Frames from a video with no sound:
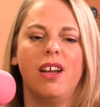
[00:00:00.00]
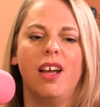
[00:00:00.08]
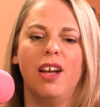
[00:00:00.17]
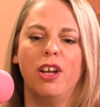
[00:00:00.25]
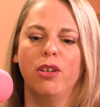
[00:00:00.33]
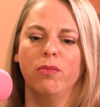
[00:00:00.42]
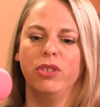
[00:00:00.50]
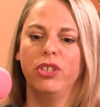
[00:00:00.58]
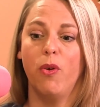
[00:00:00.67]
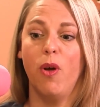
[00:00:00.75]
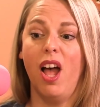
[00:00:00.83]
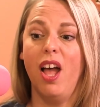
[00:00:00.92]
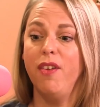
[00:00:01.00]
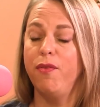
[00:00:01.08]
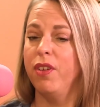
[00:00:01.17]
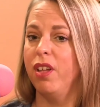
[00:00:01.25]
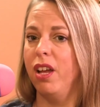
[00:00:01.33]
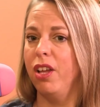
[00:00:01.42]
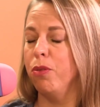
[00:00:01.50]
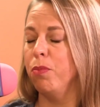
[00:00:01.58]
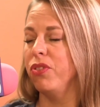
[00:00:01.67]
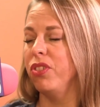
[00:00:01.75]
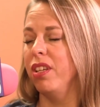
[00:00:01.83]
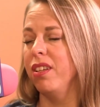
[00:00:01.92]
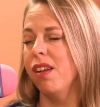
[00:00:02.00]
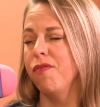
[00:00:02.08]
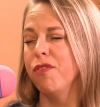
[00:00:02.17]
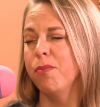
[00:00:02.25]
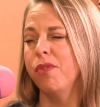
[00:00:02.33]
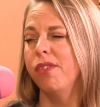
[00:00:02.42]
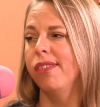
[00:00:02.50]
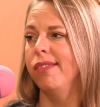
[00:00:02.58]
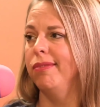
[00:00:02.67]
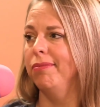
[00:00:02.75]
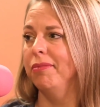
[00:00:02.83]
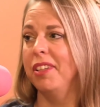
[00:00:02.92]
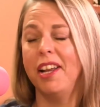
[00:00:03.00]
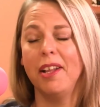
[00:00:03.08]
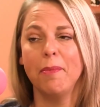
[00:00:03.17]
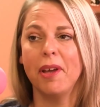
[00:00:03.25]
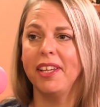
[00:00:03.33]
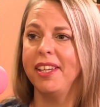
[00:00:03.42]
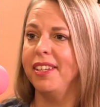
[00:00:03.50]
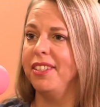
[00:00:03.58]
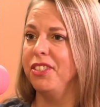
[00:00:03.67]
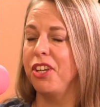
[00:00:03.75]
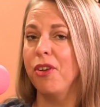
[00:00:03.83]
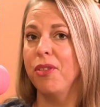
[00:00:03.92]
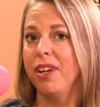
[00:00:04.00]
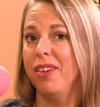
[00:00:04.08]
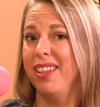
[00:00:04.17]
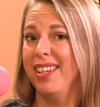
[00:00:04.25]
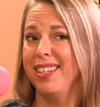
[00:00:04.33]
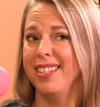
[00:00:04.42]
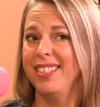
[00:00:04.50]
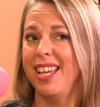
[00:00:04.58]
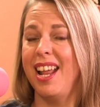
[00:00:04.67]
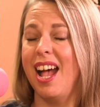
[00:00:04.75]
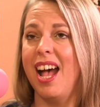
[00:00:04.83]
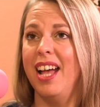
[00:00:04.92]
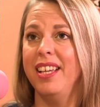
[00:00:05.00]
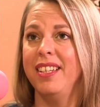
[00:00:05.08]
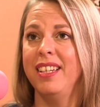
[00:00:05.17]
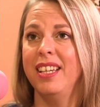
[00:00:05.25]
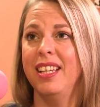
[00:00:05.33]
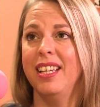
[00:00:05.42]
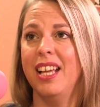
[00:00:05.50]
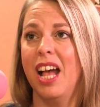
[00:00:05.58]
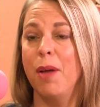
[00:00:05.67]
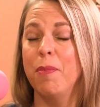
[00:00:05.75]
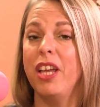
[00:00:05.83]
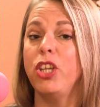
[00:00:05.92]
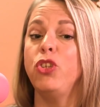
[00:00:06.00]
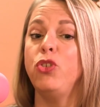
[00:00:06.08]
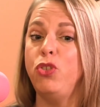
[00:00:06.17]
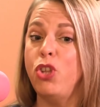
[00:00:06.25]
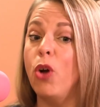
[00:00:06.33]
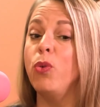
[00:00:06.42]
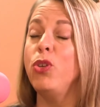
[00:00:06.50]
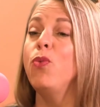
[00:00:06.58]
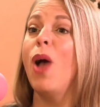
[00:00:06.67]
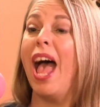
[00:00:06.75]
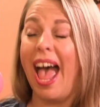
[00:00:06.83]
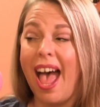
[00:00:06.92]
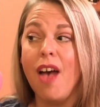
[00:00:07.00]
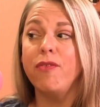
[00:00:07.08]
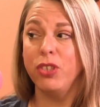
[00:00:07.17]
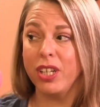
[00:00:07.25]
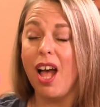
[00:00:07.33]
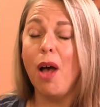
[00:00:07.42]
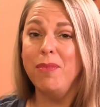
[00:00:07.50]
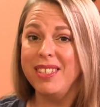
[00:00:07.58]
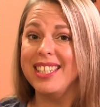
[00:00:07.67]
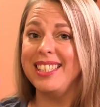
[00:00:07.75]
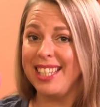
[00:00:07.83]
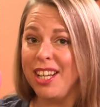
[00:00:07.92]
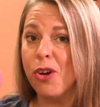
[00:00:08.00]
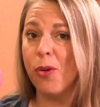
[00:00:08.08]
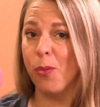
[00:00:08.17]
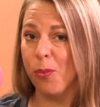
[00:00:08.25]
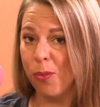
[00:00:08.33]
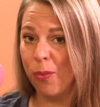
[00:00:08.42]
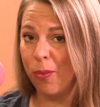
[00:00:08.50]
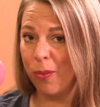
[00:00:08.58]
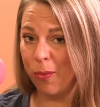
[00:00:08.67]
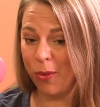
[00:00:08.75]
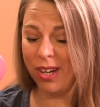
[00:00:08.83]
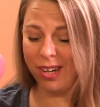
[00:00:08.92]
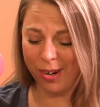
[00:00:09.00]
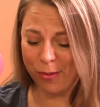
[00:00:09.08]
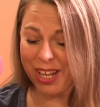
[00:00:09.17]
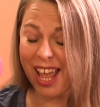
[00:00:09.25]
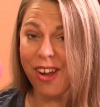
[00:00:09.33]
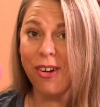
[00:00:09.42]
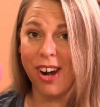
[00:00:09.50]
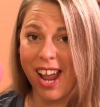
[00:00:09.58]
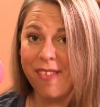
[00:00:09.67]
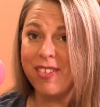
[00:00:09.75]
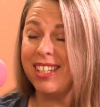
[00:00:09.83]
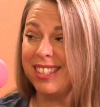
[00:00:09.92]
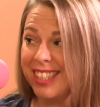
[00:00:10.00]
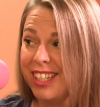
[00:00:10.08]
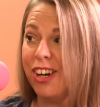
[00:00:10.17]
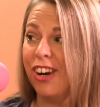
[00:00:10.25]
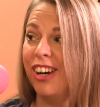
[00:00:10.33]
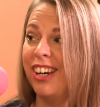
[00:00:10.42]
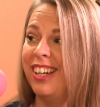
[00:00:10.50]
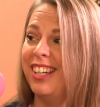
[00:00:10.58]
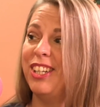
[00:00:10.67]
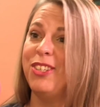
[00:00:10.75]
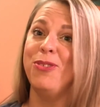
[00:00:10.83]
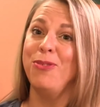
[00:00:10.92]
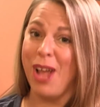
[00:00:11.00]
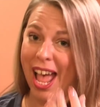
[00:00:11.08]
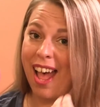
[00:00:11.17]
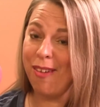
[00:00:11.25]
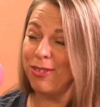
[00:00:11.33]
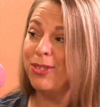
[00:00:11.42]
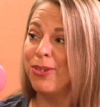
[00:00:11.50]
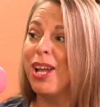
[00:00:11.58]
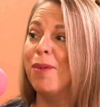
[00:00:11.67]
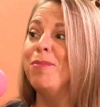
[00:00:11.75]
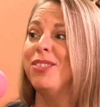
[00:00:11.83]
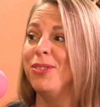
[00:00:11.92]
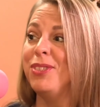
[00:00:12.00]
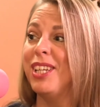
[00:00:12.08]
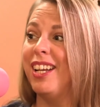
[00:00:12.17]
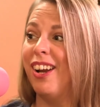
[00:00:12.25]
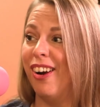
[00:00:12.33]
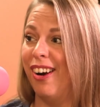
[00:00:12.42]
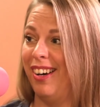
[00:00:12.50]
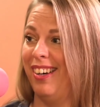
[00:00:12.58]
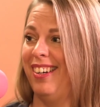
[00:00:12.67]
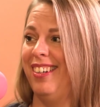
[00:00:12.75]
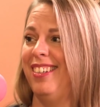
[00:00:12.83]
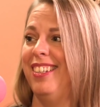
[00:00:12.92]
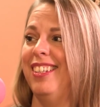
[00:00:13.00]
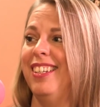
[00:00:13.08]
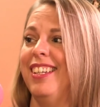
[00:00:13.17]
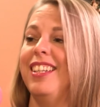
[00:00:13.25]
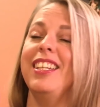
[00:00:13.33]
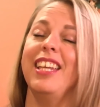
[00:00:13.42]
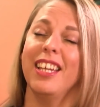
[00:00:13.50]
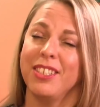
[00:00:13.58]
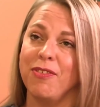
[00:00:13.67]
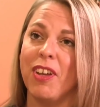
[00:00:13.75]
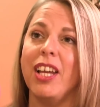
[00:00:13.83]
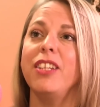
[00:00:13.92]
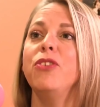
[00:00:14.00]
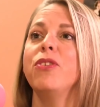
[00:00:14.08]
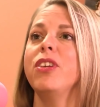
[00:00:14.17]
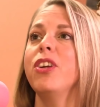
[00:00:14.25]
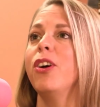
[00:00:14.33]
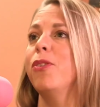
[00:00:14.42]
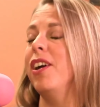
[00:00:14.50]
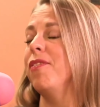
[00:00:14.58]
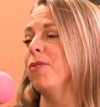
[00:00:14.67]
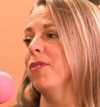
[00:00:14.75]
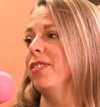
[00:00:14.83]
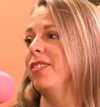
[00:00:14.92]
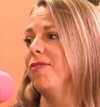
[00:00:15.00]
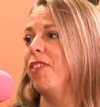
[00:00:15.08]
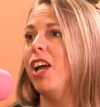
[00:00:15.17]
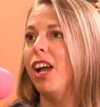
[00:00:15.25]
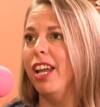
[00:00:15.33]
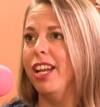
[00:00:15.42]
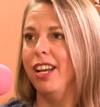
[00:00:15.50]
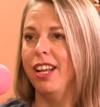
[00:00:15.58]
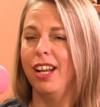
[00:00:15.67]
So I feel 100% comfortable letting my kids go there. And like I said, I'm like, no, you have to come to dinner. We are having dinner. You have to come to dinner. Yes, fine. You can go afterwards. Fine.